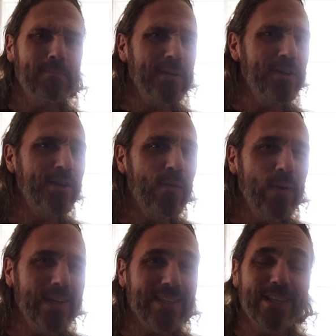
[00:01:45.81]
But no
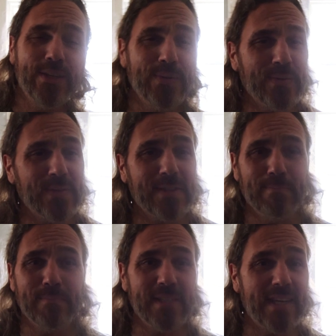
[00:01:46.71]
one
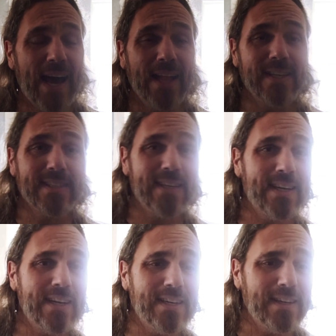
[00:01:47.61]
accused
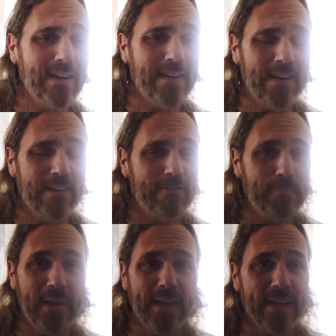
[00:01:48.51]
Metallica uh,
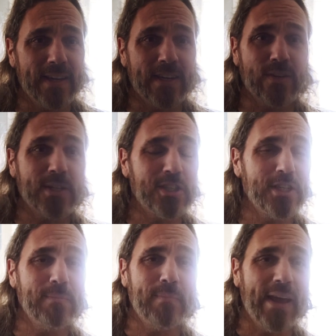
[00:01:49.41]
of being a
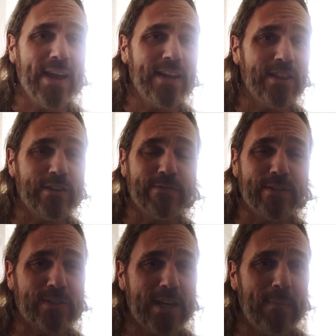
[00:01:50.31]
Christian band in their
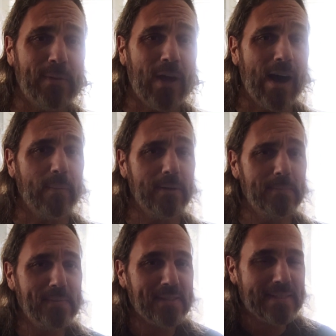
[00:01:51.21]
first couple
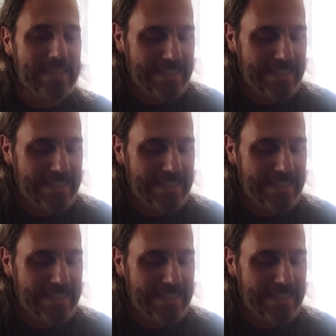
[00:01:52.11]
albums.